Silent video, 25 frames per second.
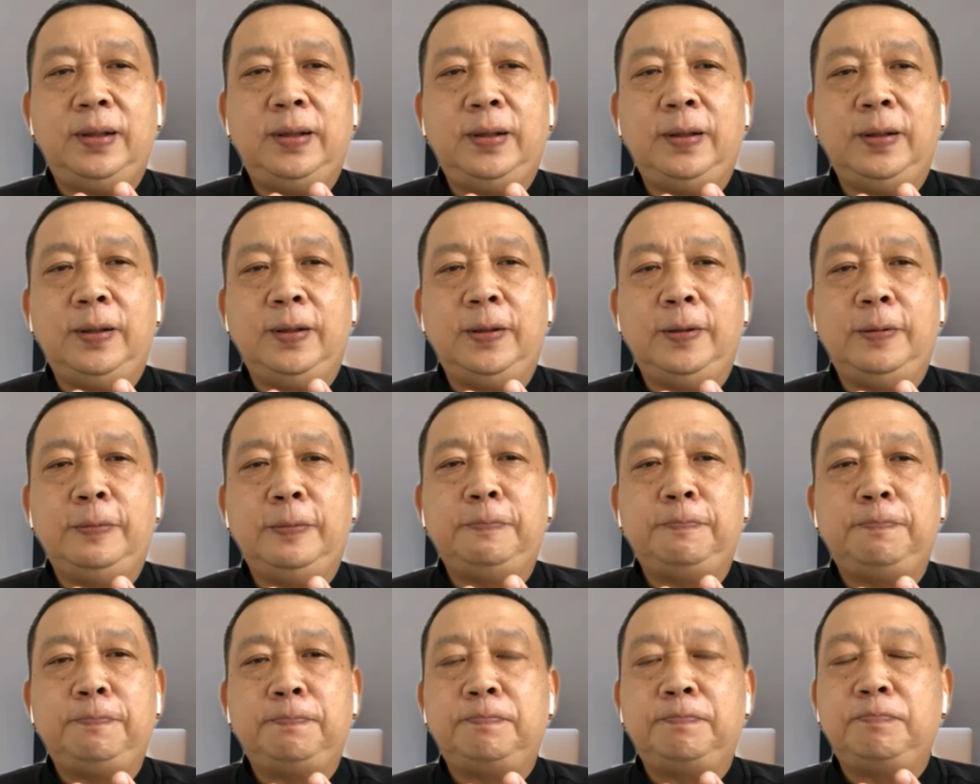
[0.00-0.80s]
uh,
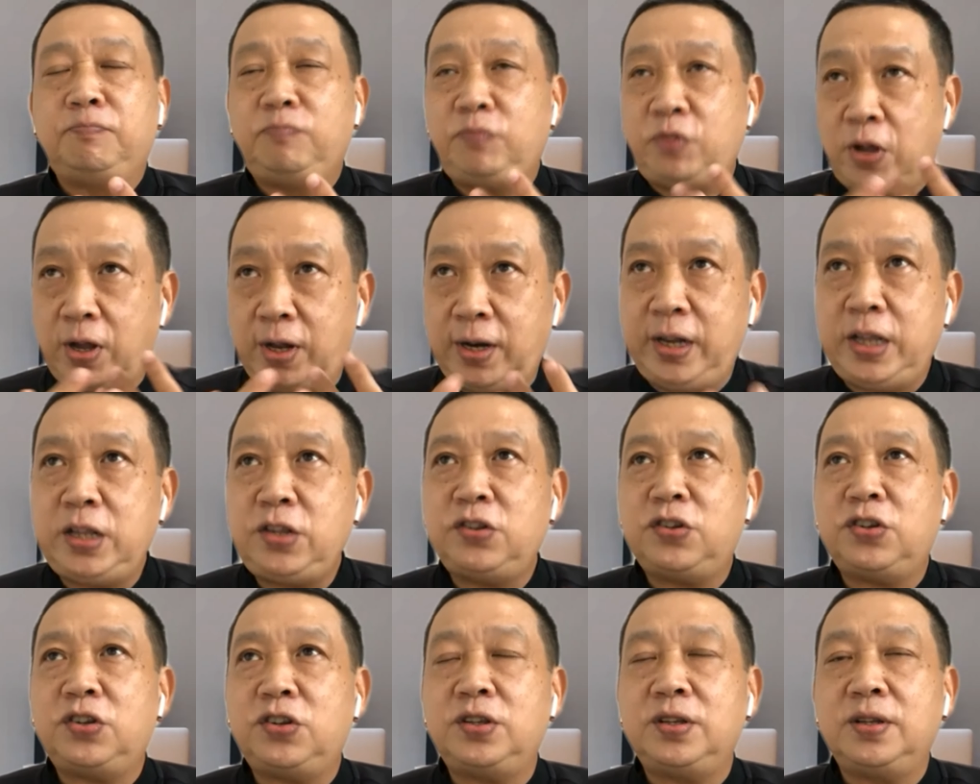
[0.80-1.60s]

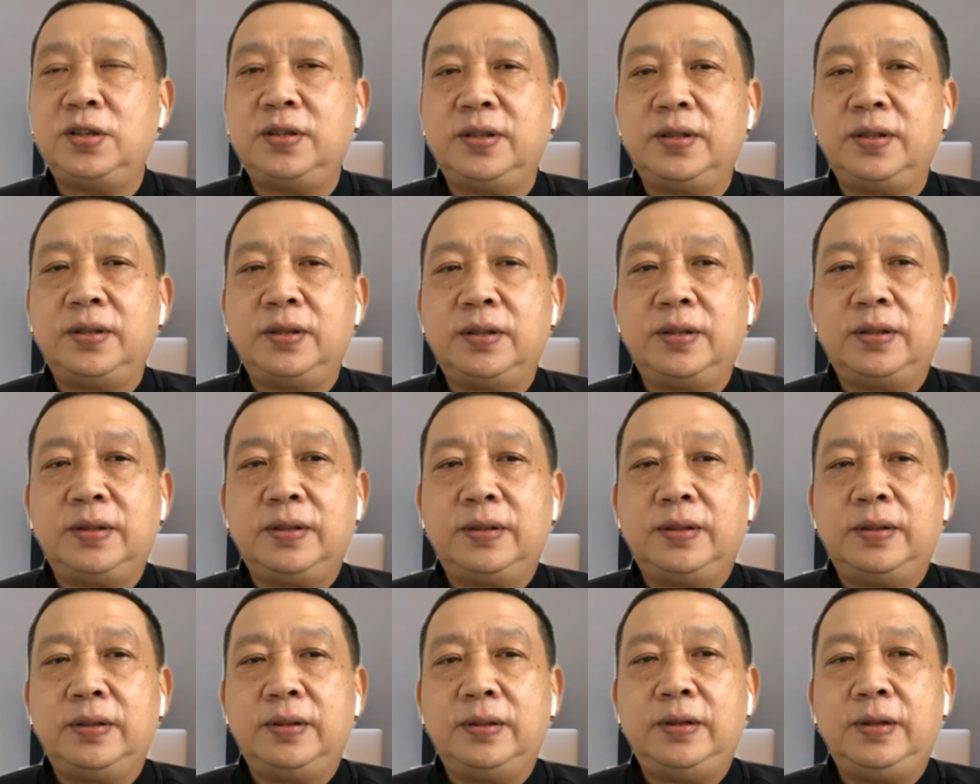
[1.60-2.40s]
knowledge,
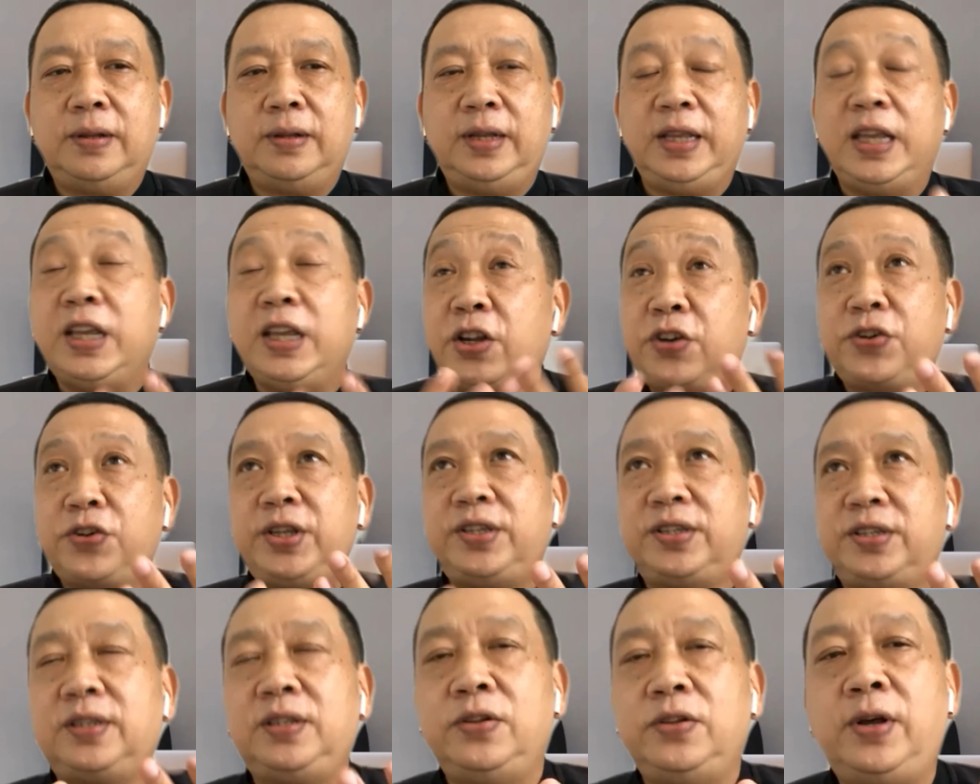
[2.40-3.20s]
uh,
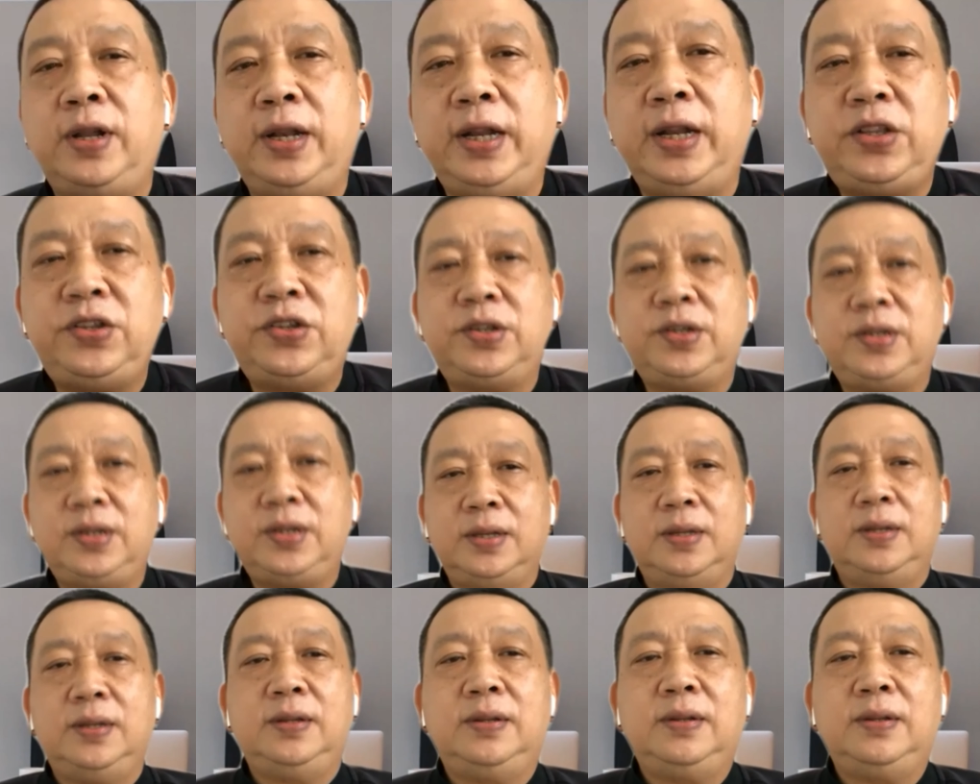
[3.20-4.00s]
increased knowledge.
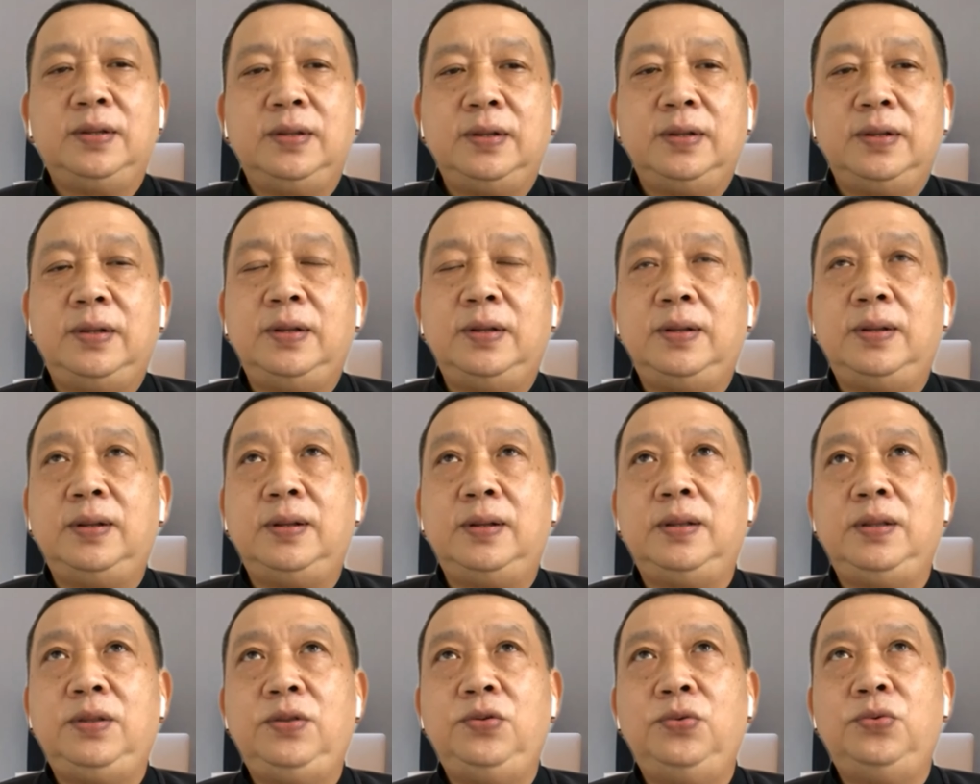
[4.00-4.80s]

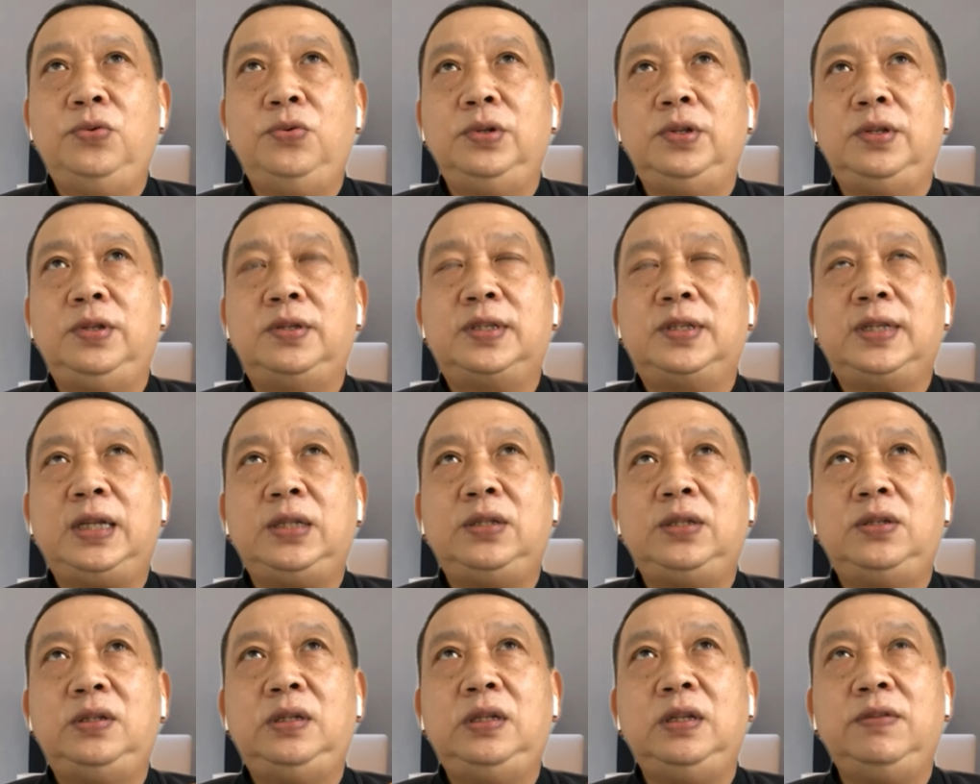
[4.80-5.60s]
Uh, you would
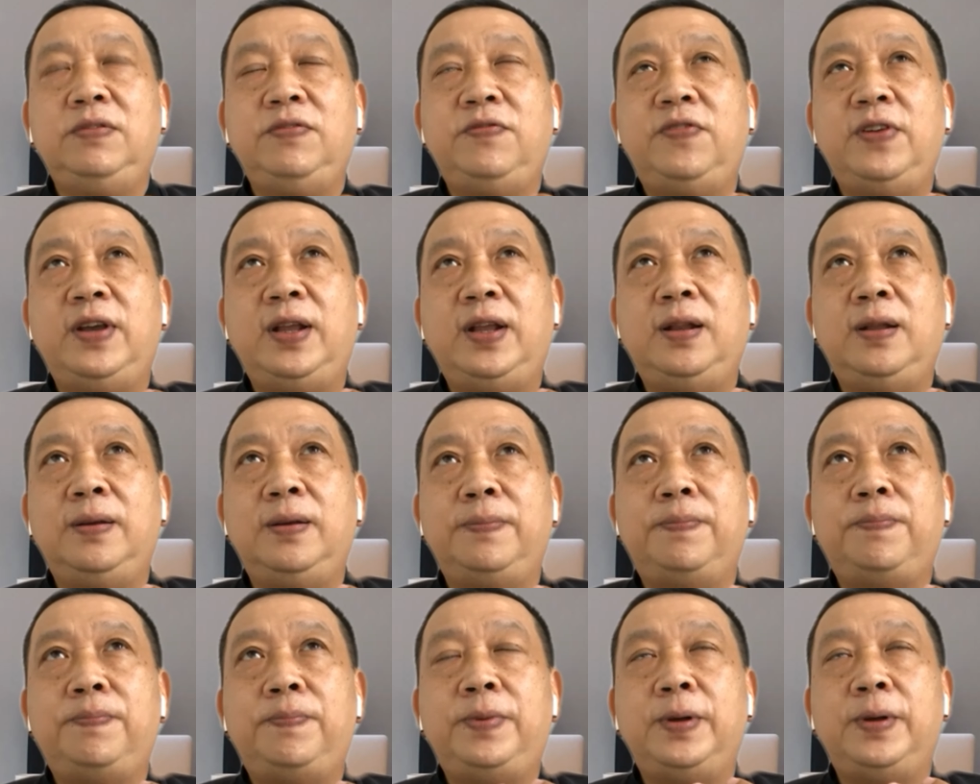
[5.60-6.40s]
start to
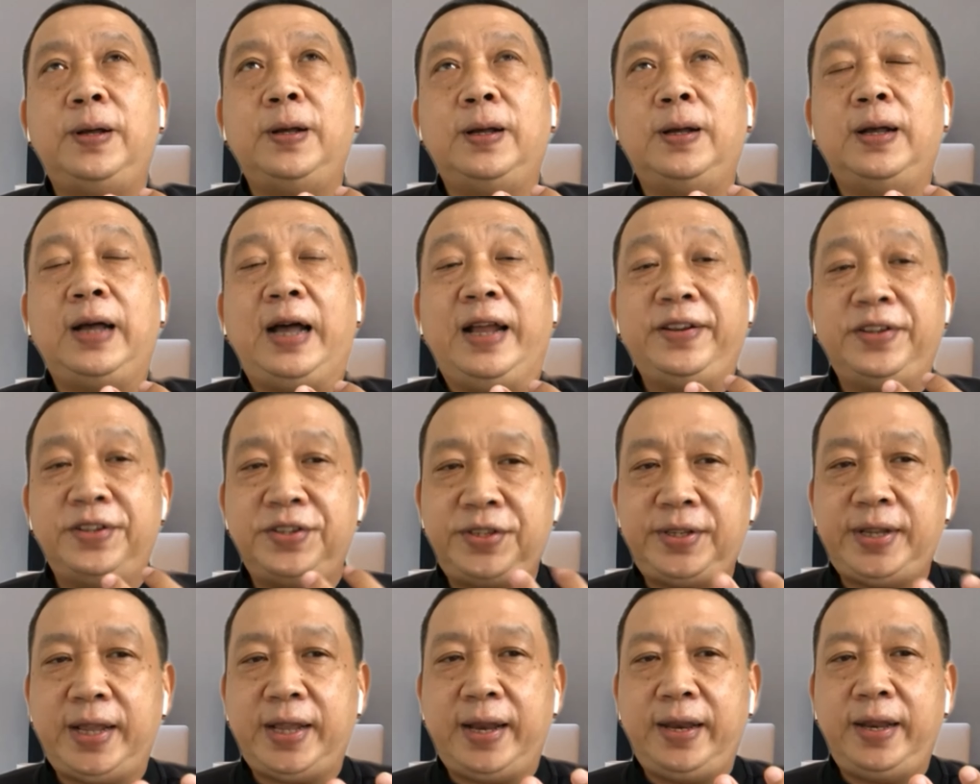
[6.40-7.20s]
develop uh,
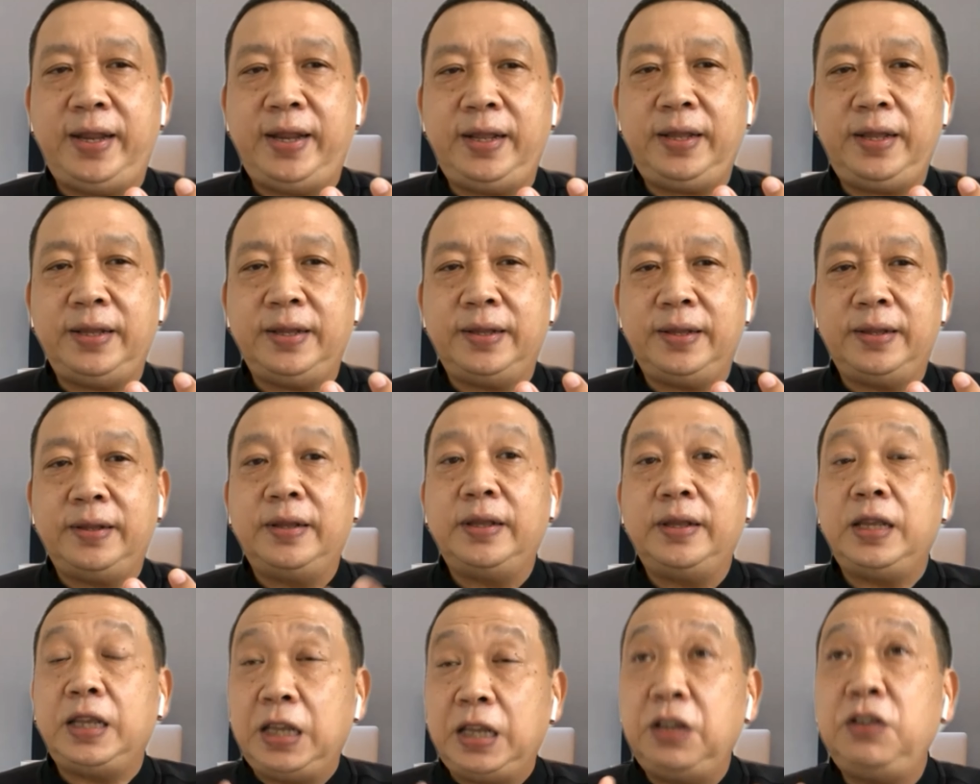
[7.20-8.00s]
understanding,
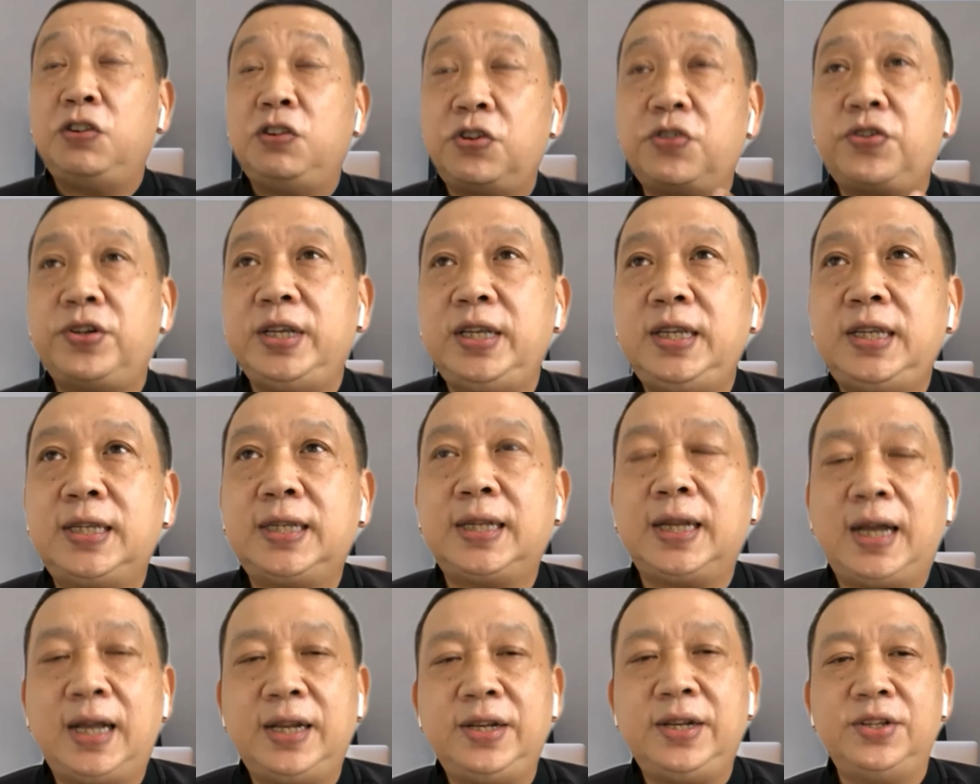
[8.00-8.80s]

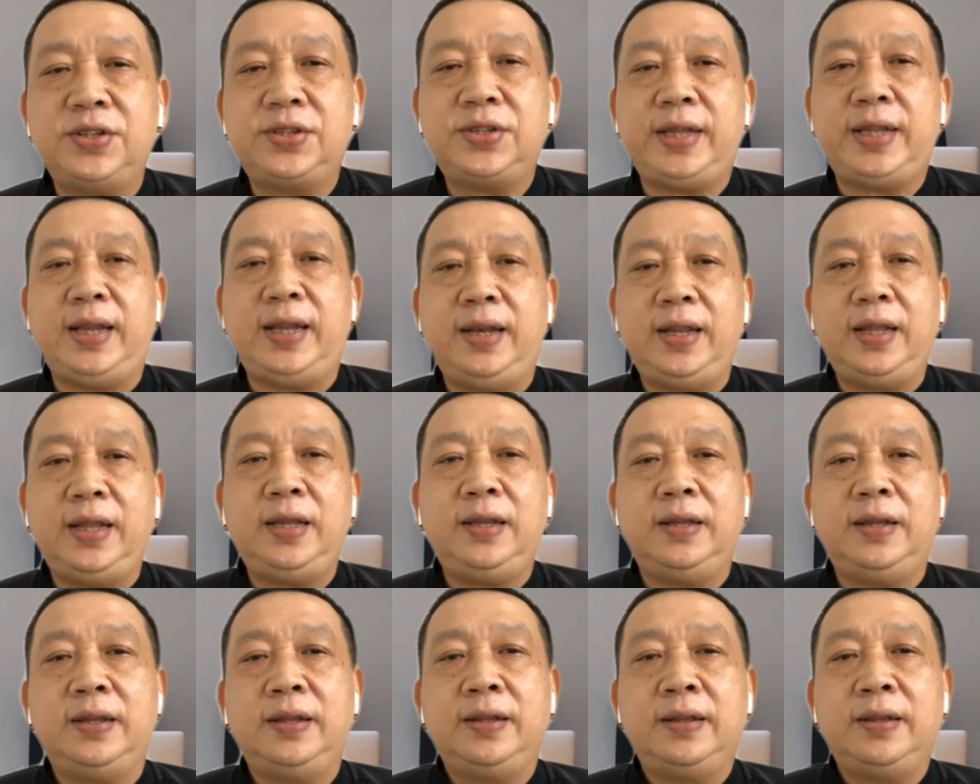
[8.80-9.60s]
increased understanding,